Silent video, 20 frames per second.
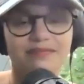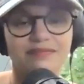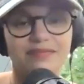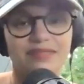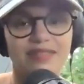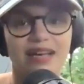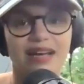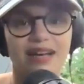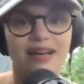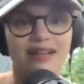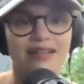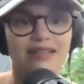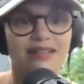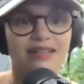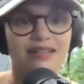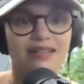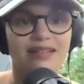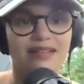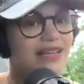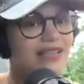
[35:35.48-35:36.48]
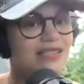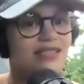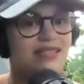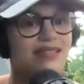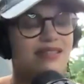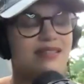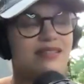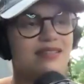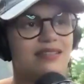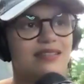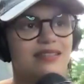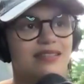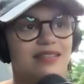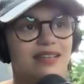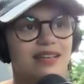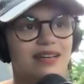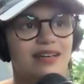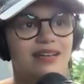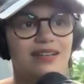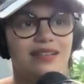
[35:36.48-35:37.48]
that it's
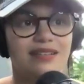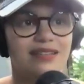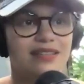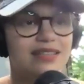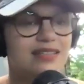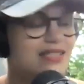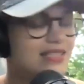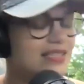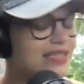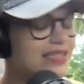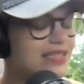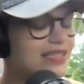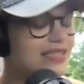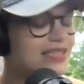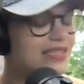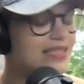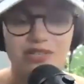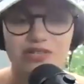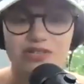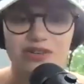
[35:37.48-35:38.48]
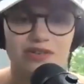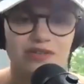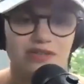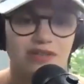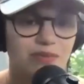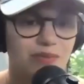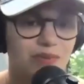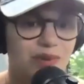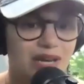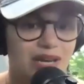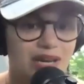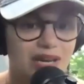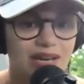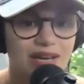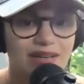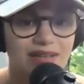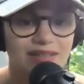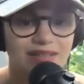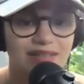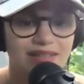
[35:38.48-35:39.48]
let's make sure that
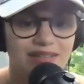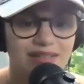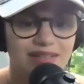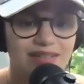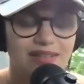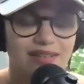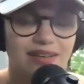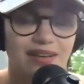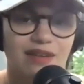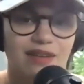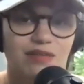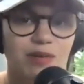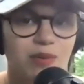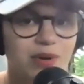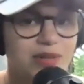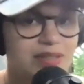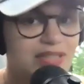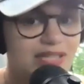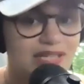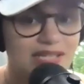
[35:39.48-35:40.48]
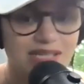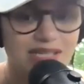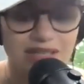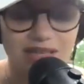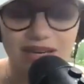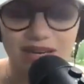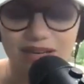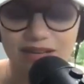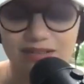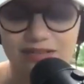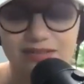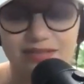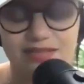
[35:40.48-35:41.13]
we everyone listening,